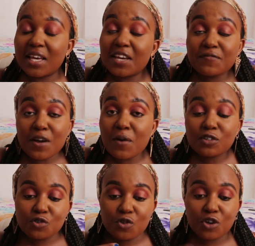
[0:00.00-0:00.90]
if they
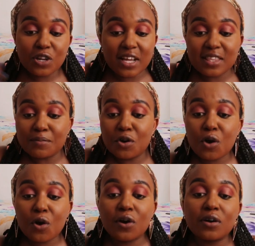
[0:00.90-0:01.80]
want to go, you let them
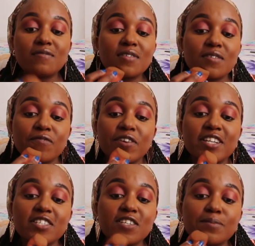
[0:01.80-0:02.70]
go.
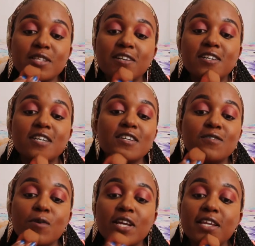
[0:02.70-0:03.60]
Friendships, like,
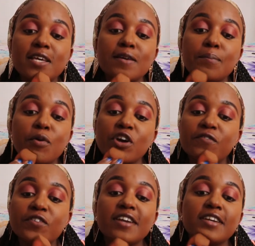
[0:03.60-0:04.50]
ikweni
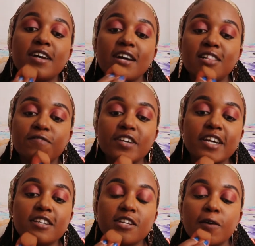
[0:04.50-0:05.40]
boyfriend,
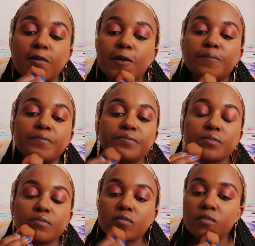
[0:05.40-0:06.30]
girlfriend,
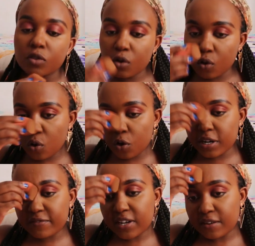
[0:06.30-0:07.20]
or
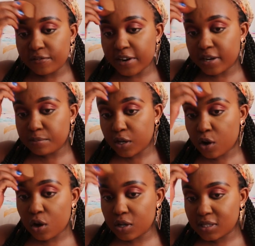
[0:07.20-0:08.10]
even a friend.
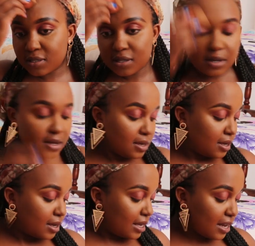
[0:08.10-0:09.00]
Because
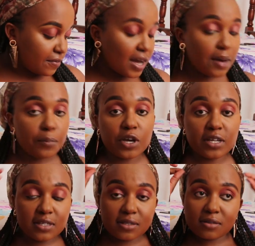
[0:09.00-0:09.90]
in Afkanga
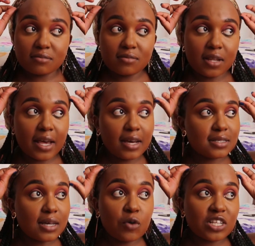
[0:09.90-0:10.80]
point,
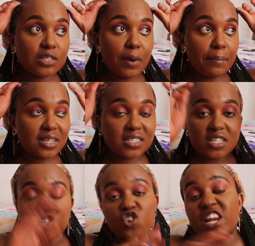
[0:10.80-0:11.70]
like, someone's purpose
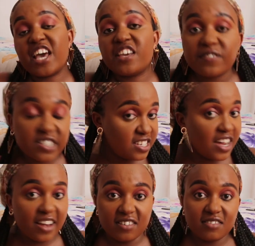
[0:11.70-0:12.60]
in your life is
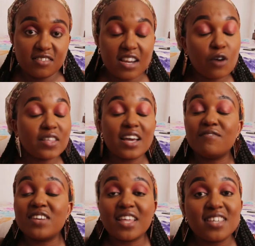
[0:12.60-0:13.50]
done. Now they
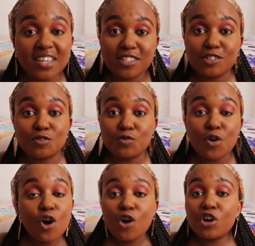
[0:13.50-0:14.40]
have nothing else to do.
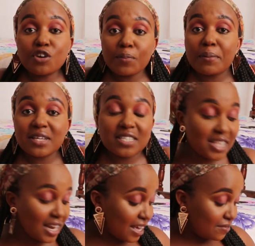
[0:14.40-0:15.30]
Or your purpose
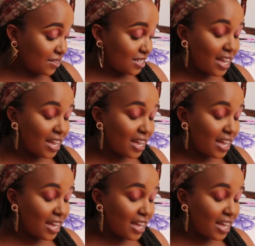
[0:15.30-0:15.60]
in their life is